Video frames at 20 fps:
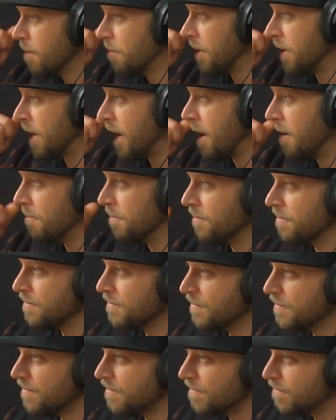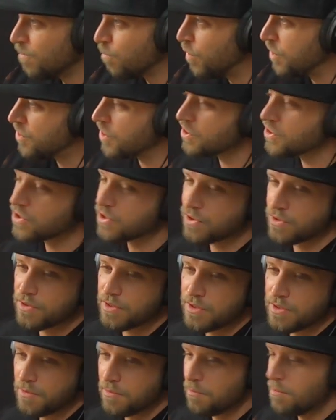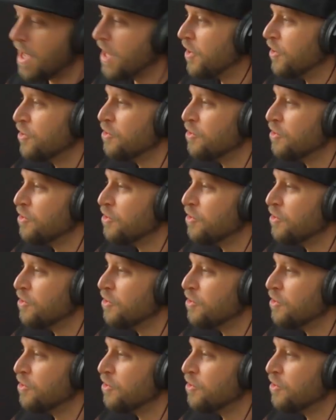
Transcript: but um we just met